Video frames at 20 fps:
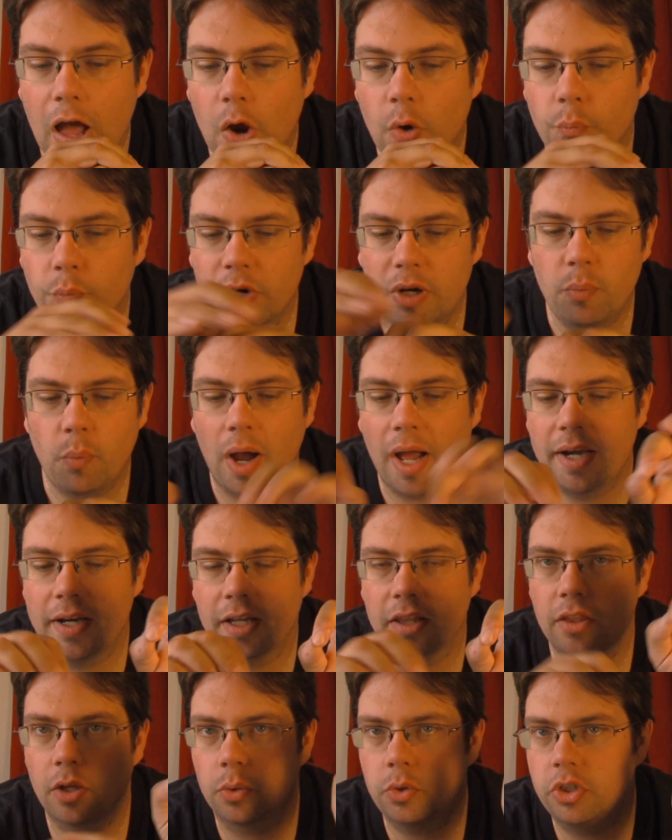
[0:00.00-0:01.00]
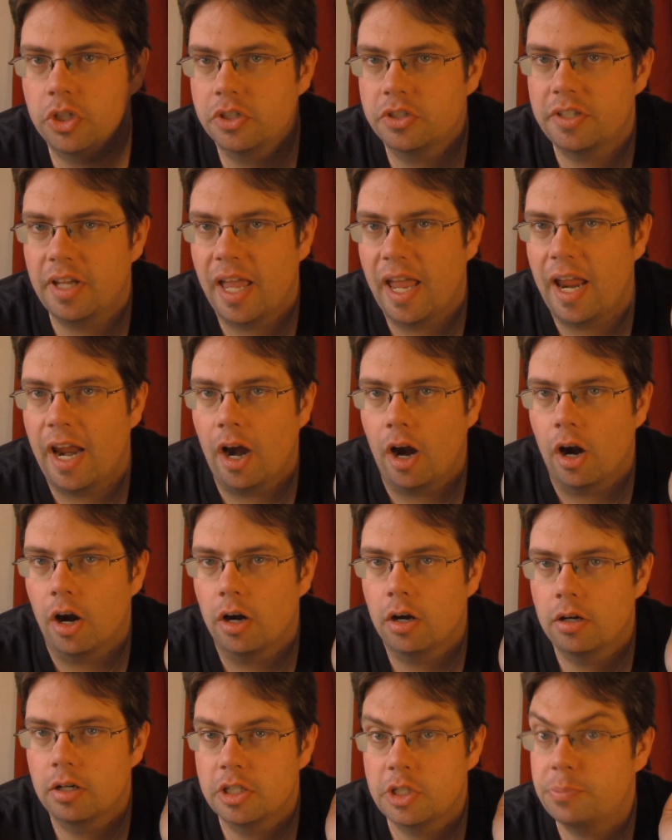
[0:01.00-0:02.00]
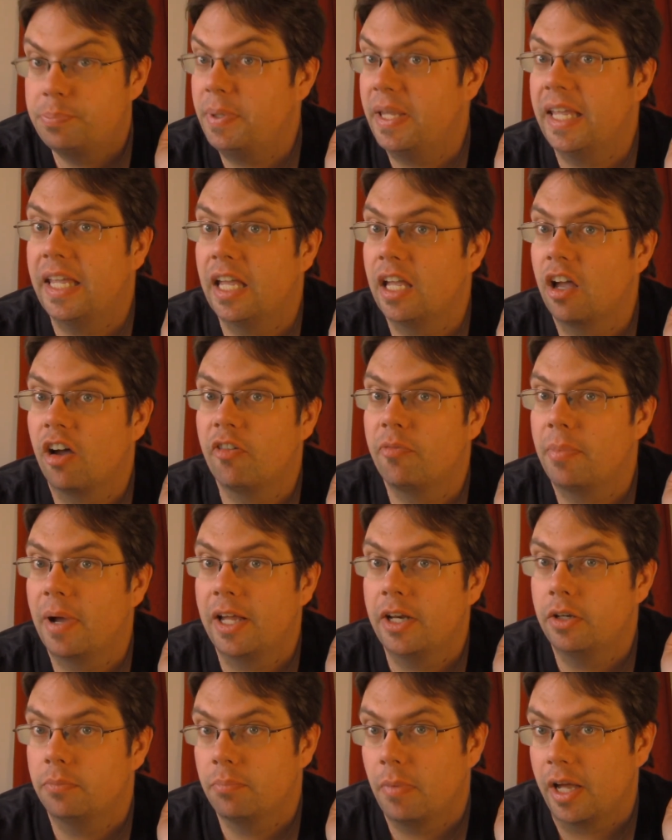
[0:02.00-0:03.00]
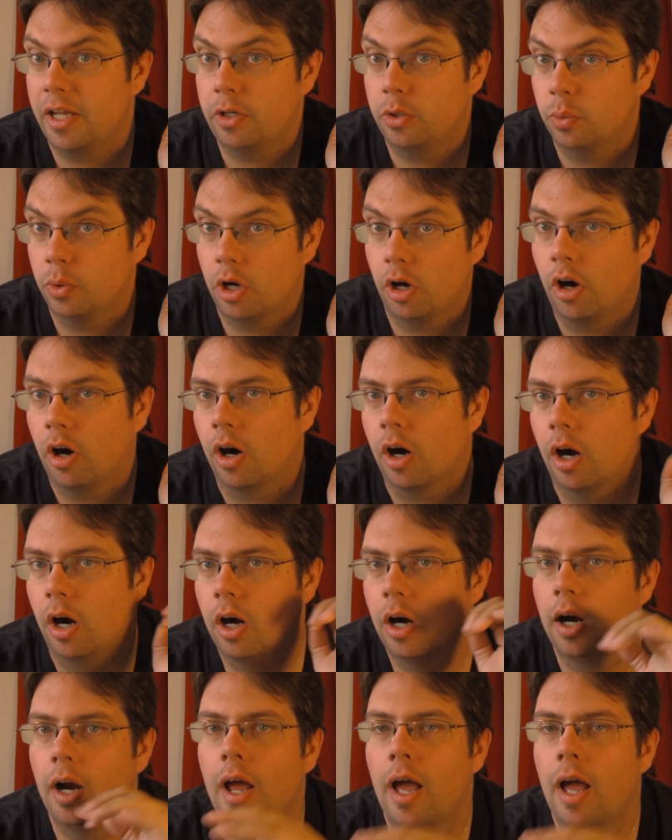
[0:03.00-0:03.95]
Rewinding, though, just a hair, speaking of my new car,